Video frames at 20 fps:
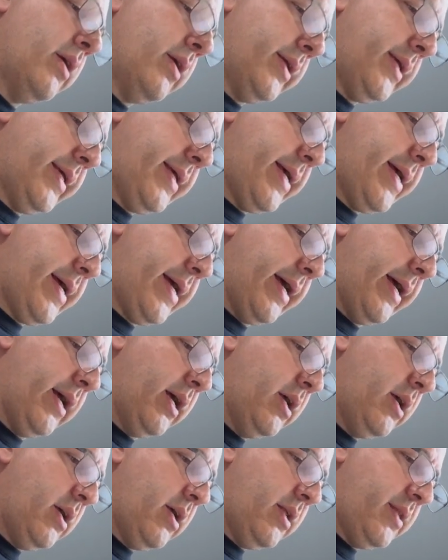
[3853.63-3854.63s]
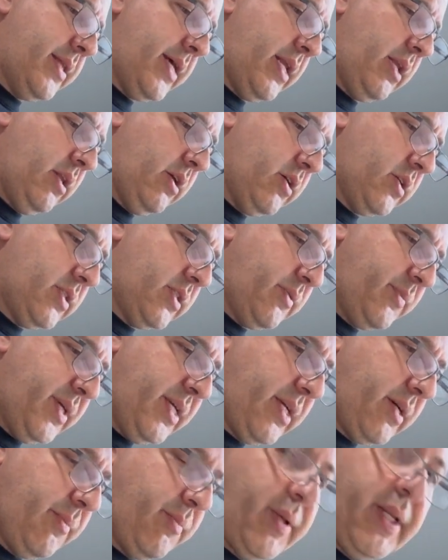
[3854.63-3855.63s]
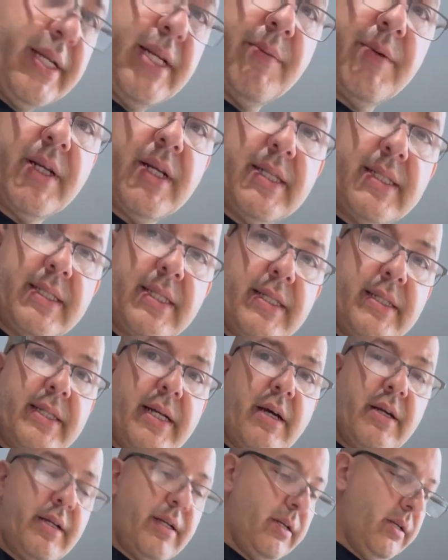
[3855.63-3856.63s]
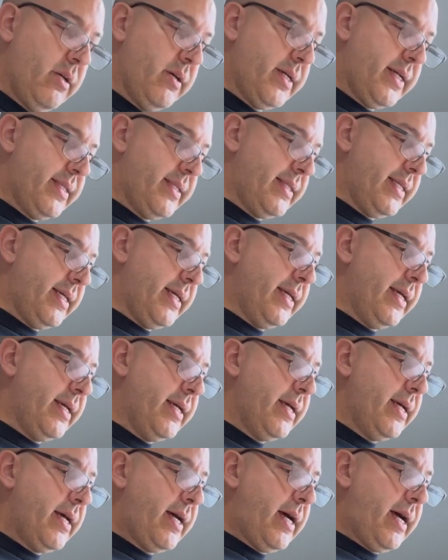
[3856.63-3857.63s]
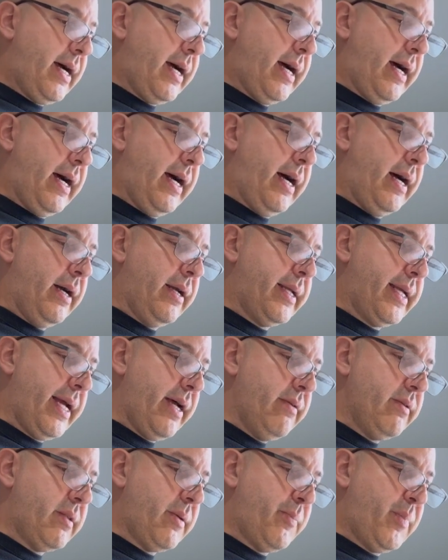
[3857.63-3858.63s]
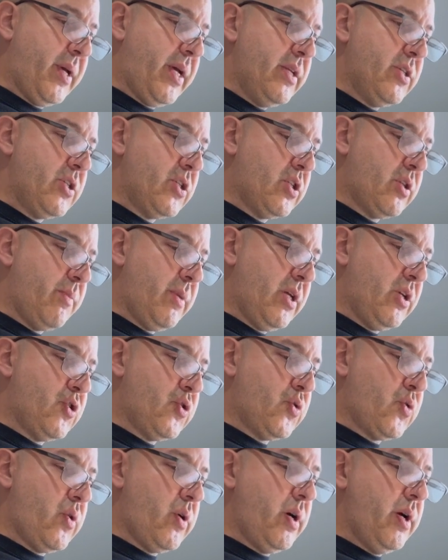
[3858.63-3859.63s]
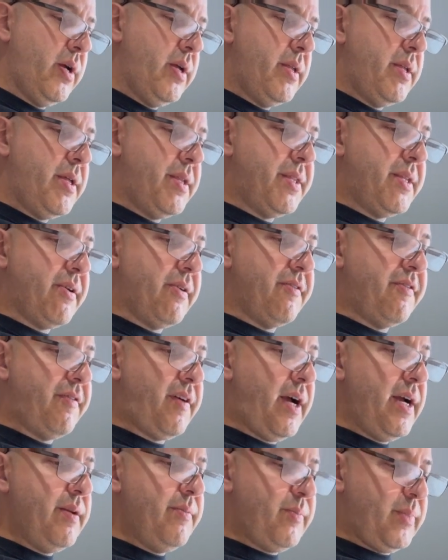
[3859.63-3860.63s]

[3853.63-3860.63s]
Yeah, that looks to be complete. I'm going to sit down and look at the, count the pages to make sure that they're fine.